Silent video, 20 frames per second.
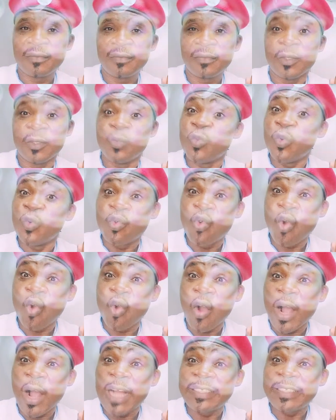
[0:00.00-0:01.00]
We will
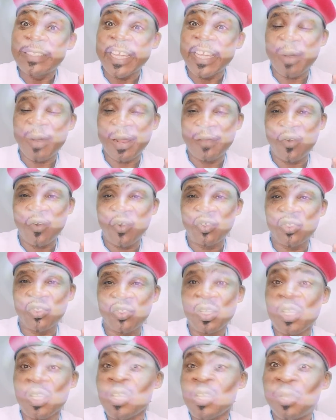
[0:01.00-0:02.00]
go and take it by force
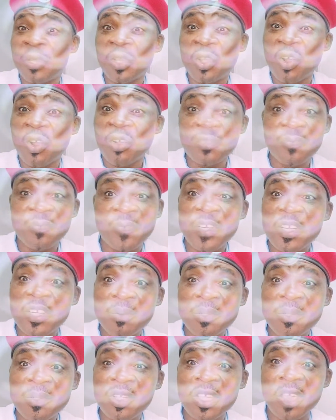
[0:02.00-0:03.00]
because freedom
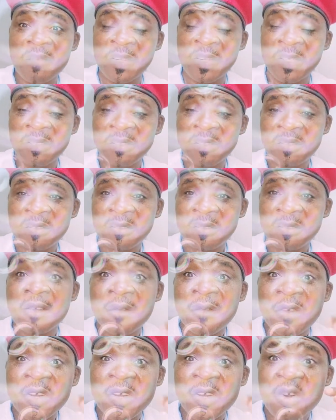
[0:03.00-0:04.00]
is not given.
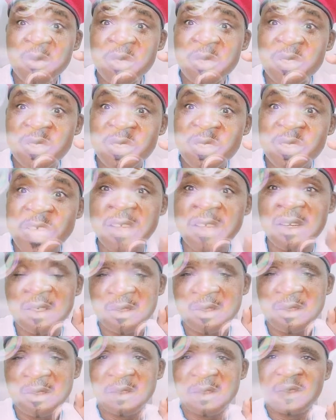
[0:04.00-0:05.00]
Freedom is taken.
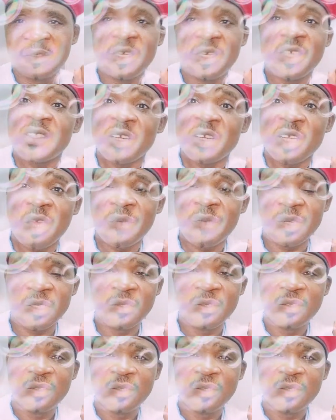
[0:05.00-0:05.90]
It's not given.